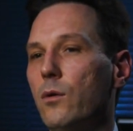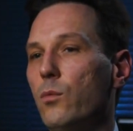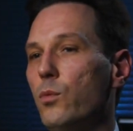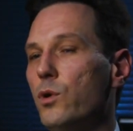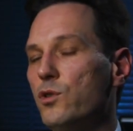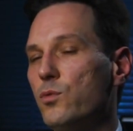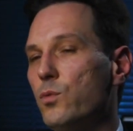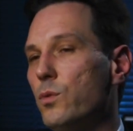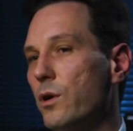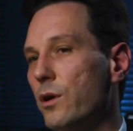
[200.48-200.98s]

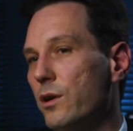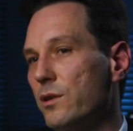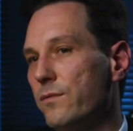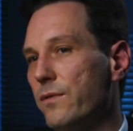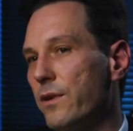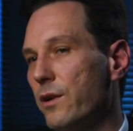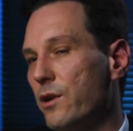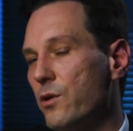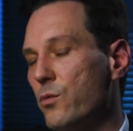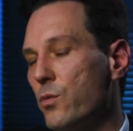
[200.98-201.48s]
which works
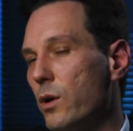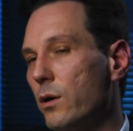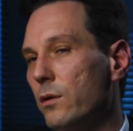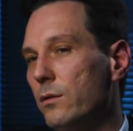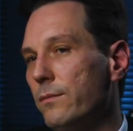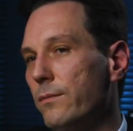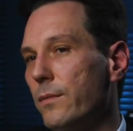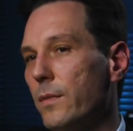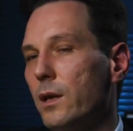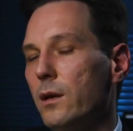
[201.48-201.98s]
very
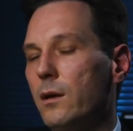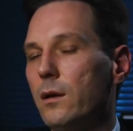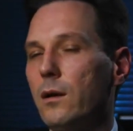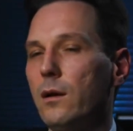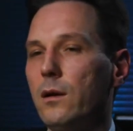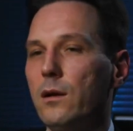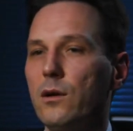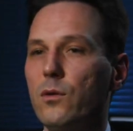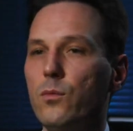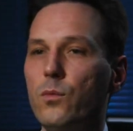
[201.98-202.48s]
well
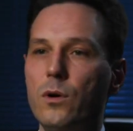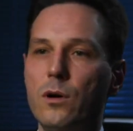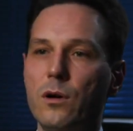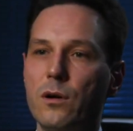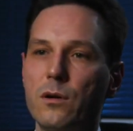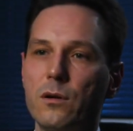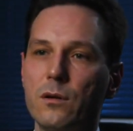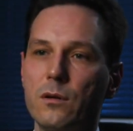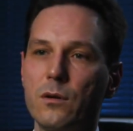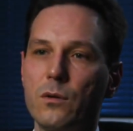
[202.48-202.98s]
and can
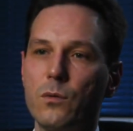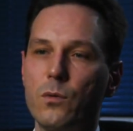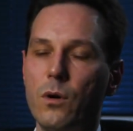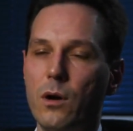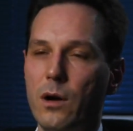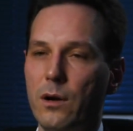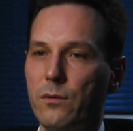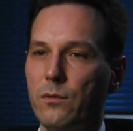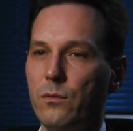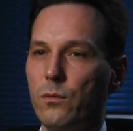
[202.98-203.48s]
work
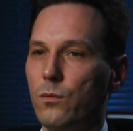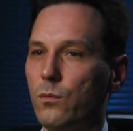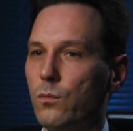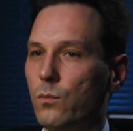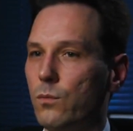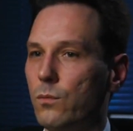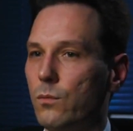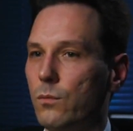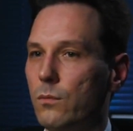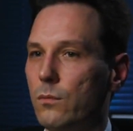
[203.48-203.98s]
quite
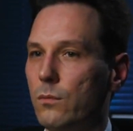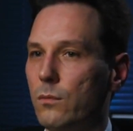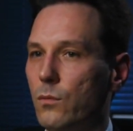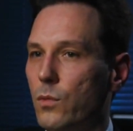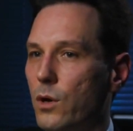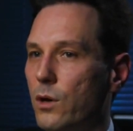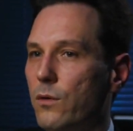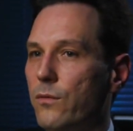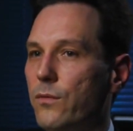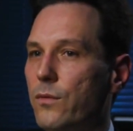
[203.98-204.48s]

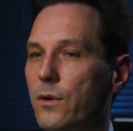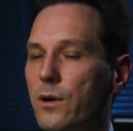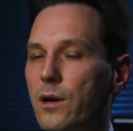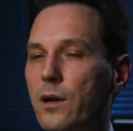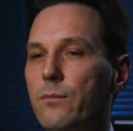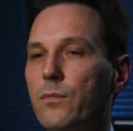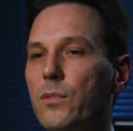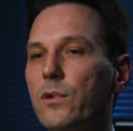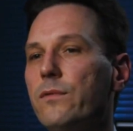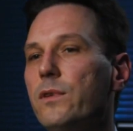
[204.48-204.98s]
well for a
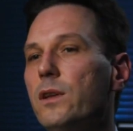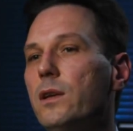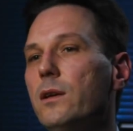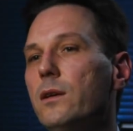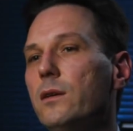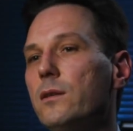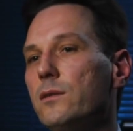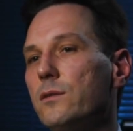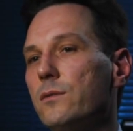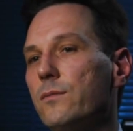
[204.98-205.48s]
number of
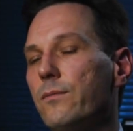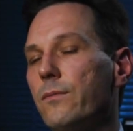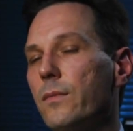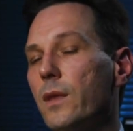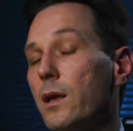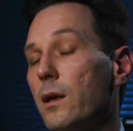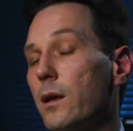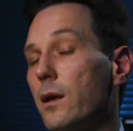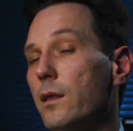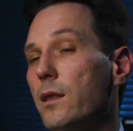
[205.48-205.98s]
years.
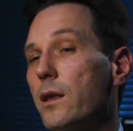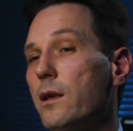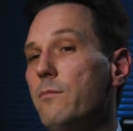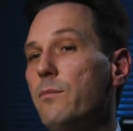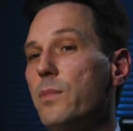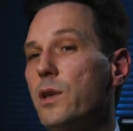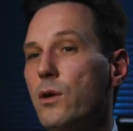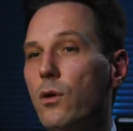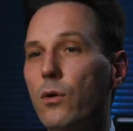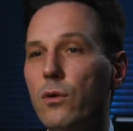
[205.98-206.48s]
And then
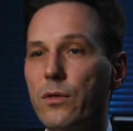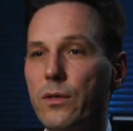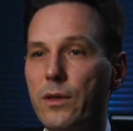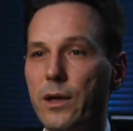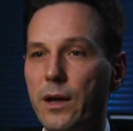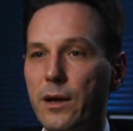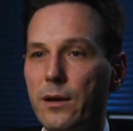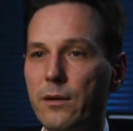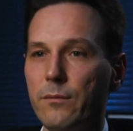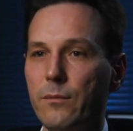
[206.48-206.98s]
beyond
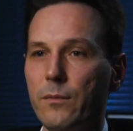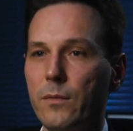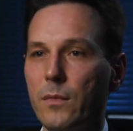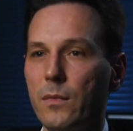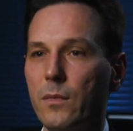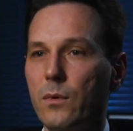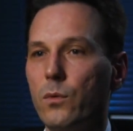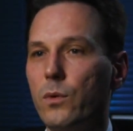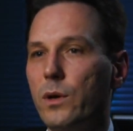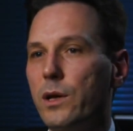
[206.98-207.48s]
that,
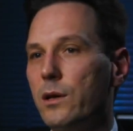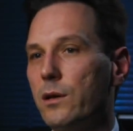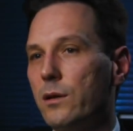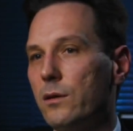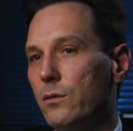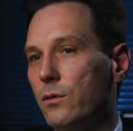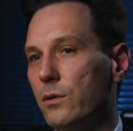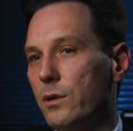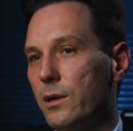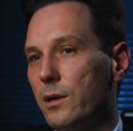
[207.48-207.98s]
we
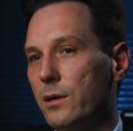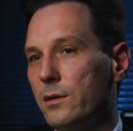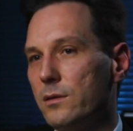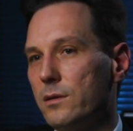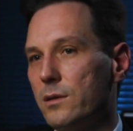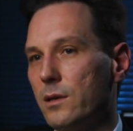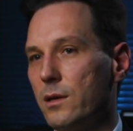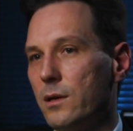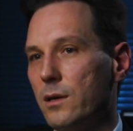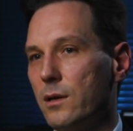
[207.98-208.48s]
can look at
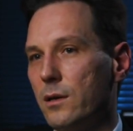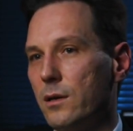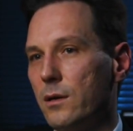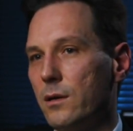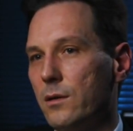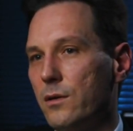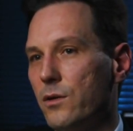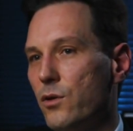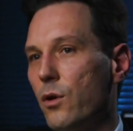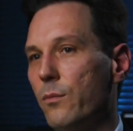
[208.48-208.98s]

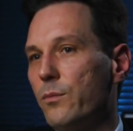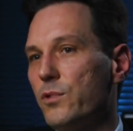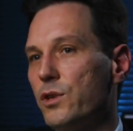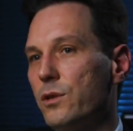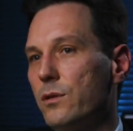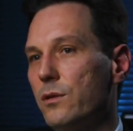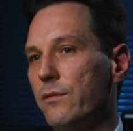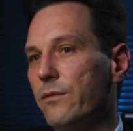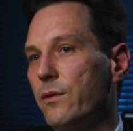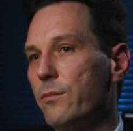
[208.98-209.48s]
the
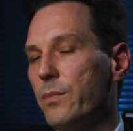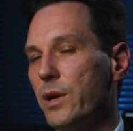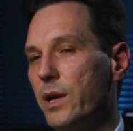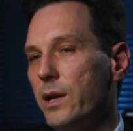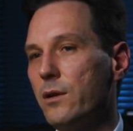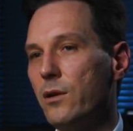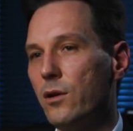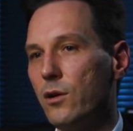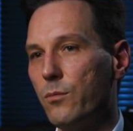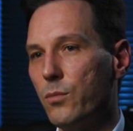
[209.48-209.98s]
option of a
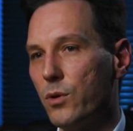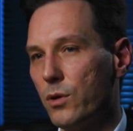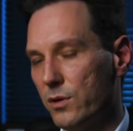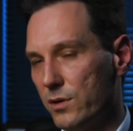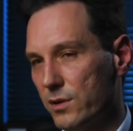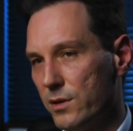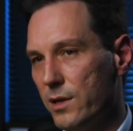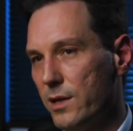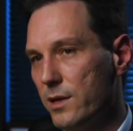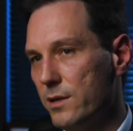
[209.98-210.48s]
penile
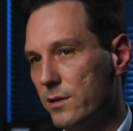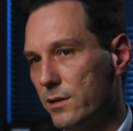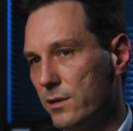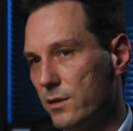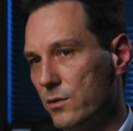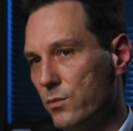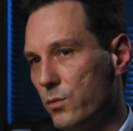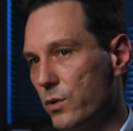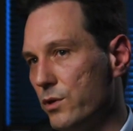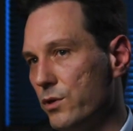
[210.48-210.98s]

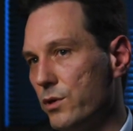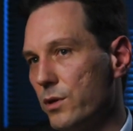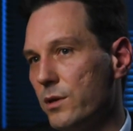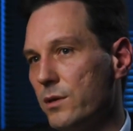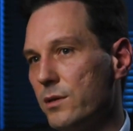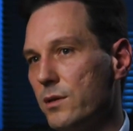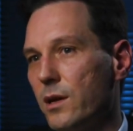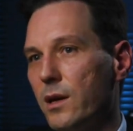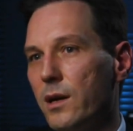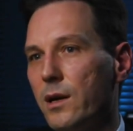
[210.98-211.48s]
prosthesis, which
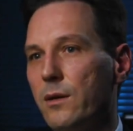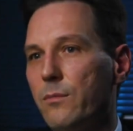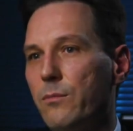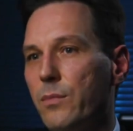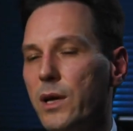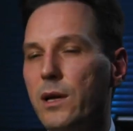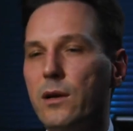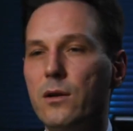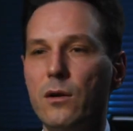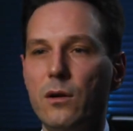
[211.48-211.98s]
is a
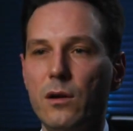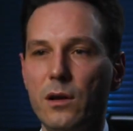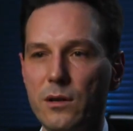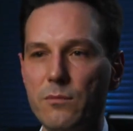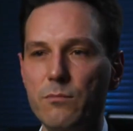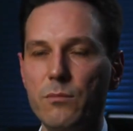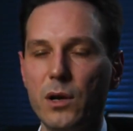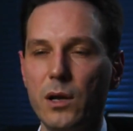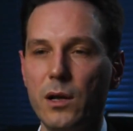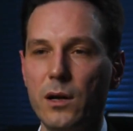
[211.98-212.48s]
penile
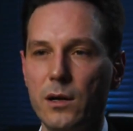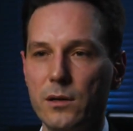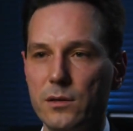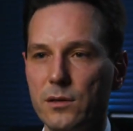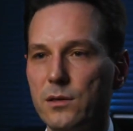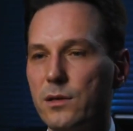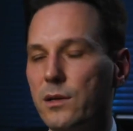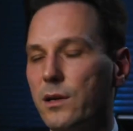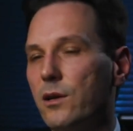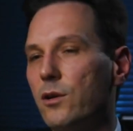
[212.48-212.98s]
implant
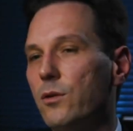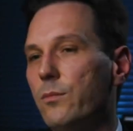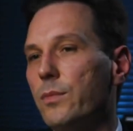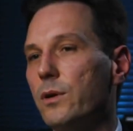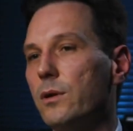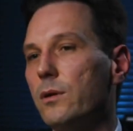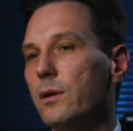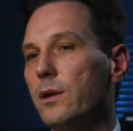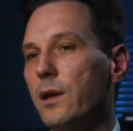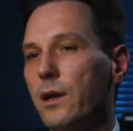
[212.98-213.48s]
to help
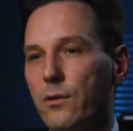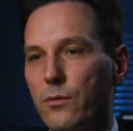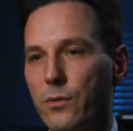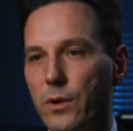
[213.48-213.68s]
get